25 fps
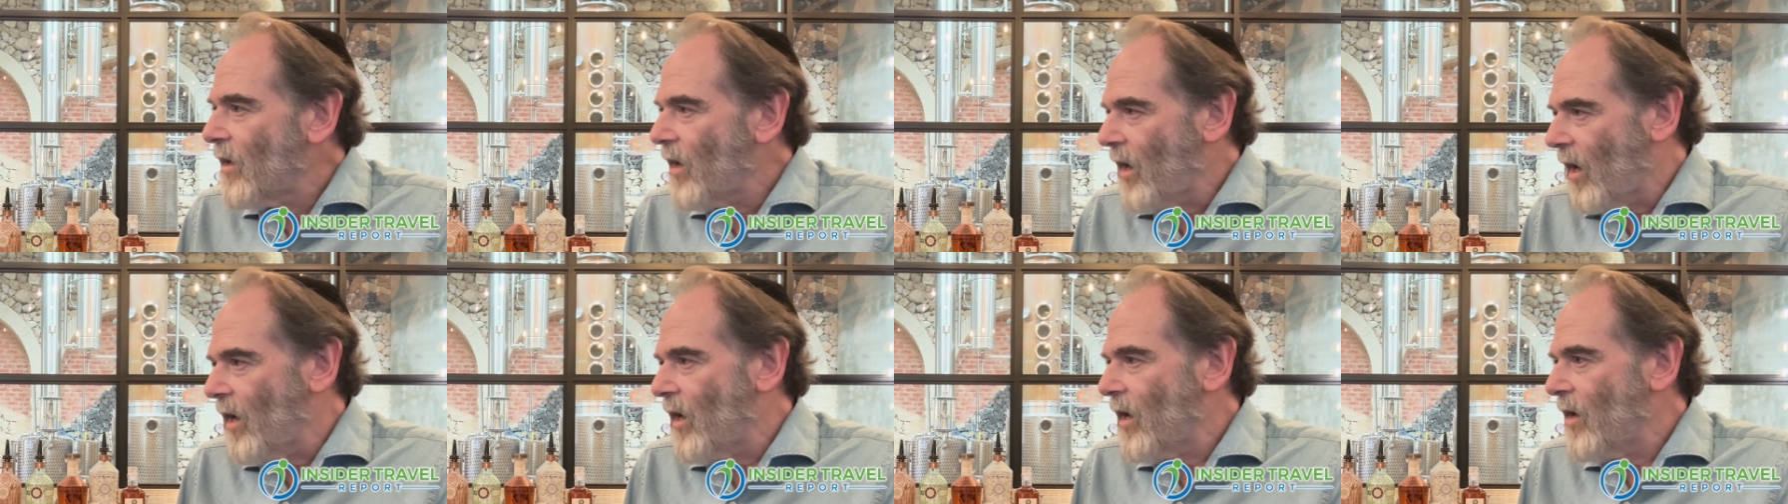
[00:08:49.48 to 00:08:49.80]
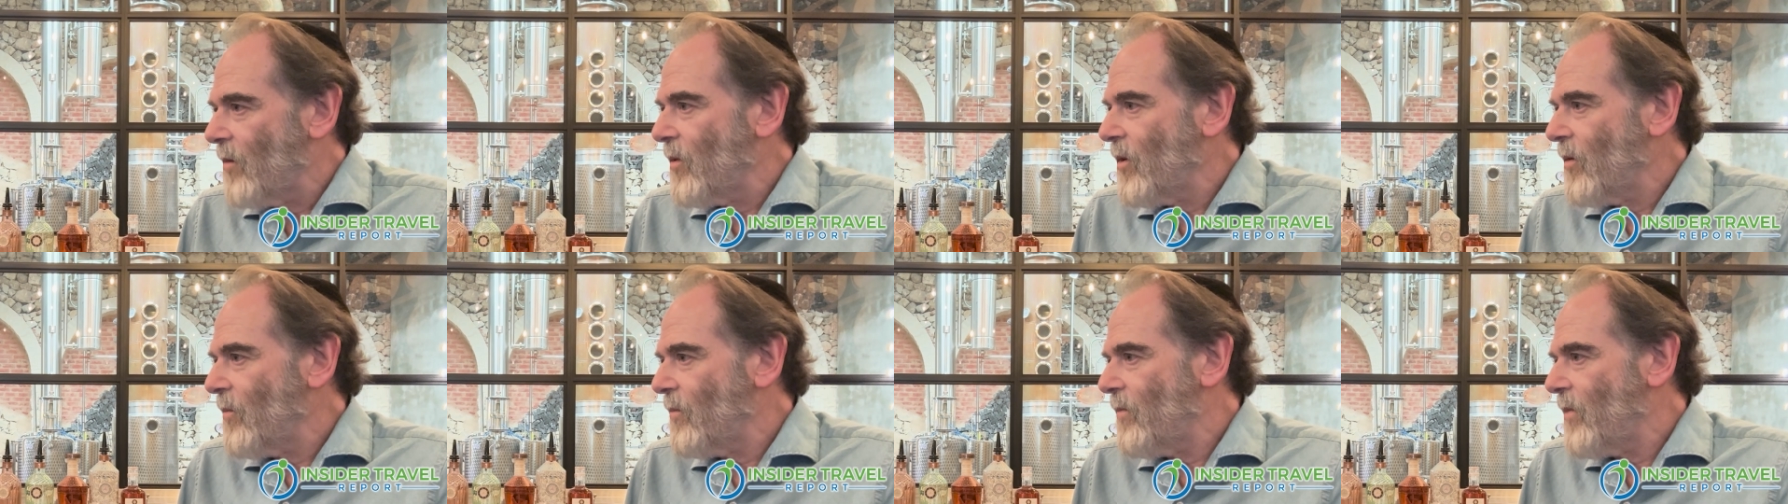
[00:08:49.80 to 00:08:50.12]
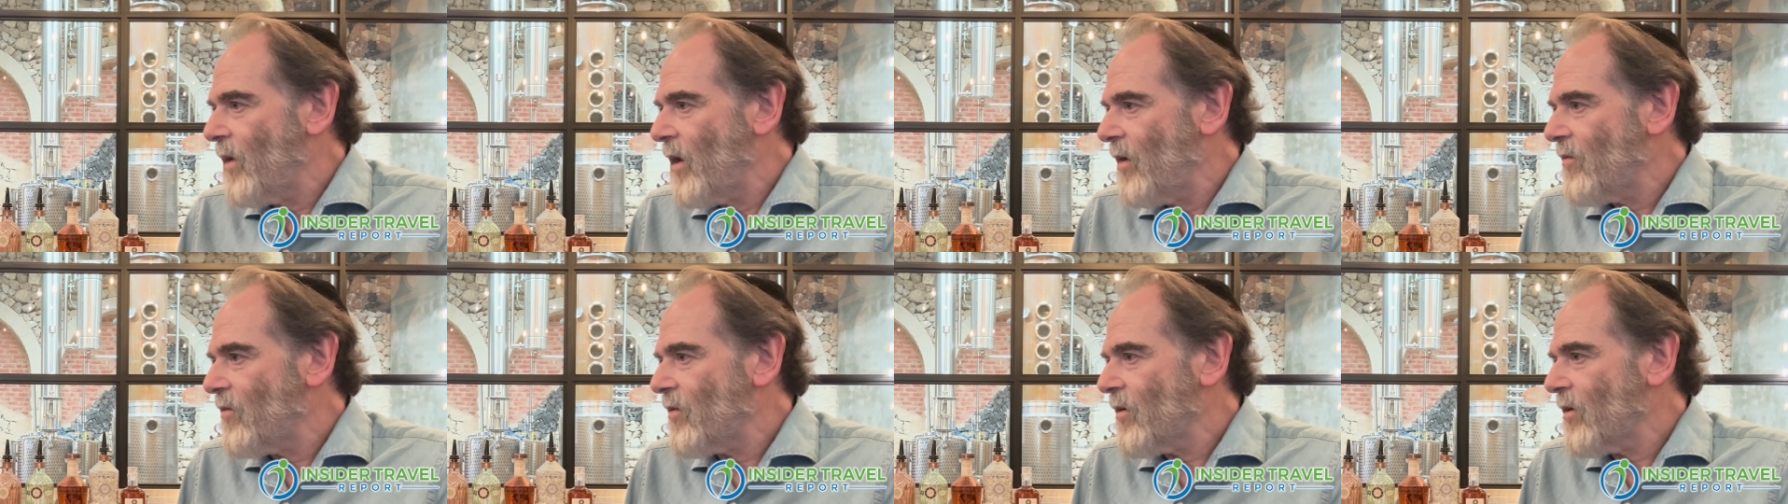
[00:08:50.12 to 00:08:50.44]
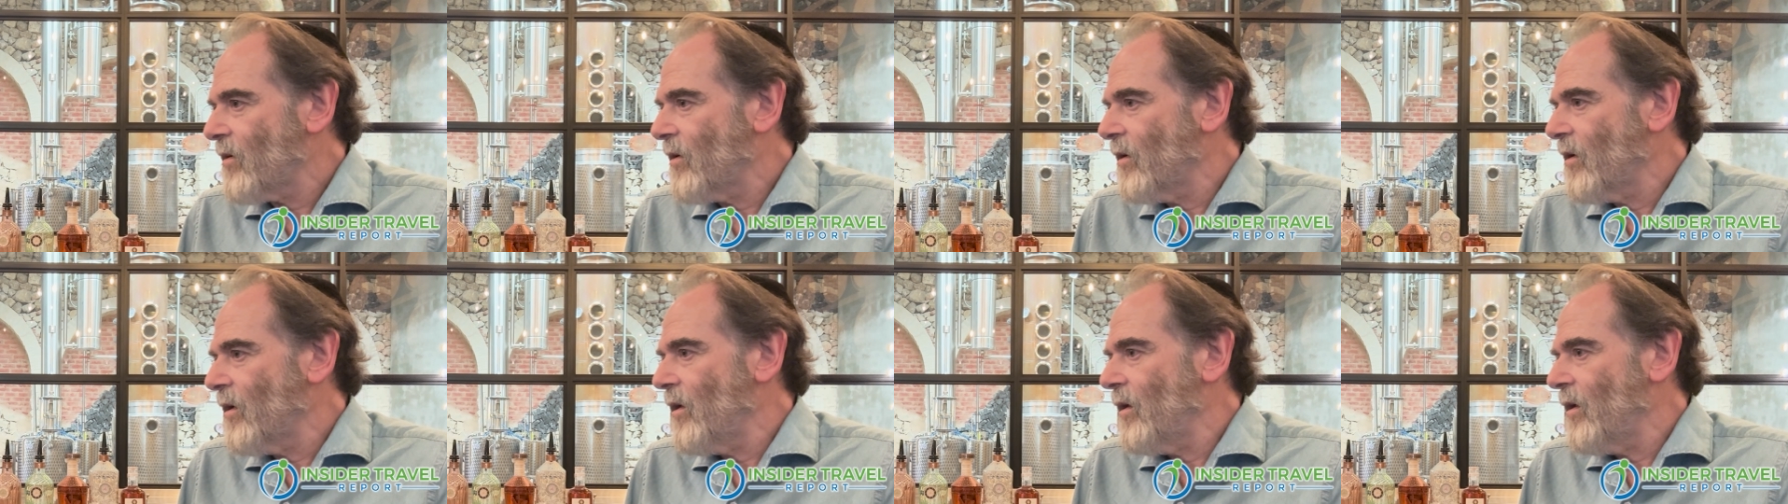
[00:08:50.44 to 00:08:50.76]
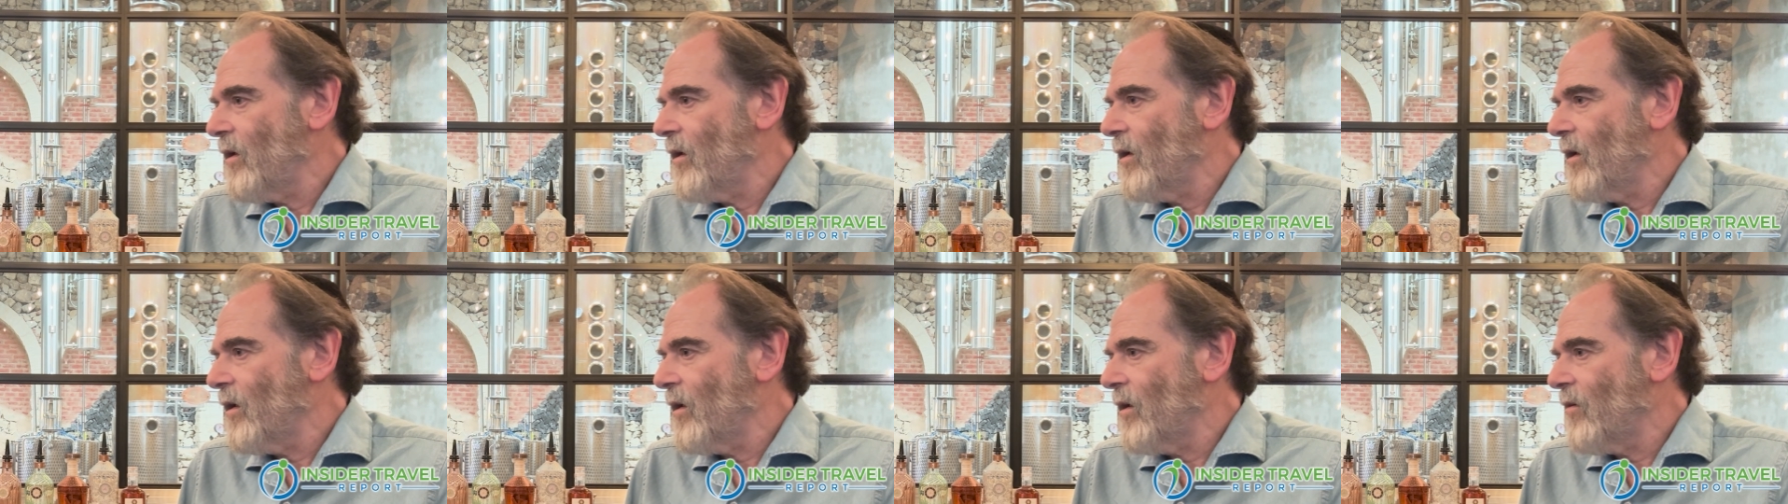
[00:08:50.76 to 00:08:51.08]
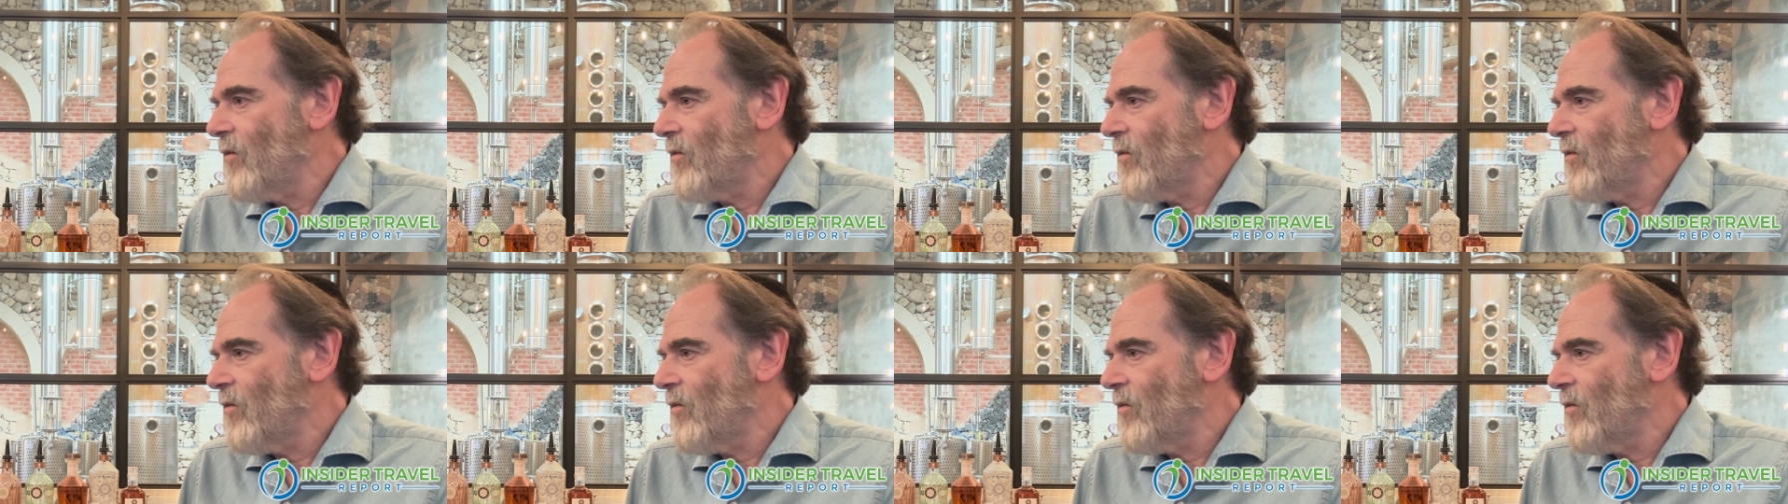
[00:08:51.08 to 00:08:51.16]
Yeah, I mean, basically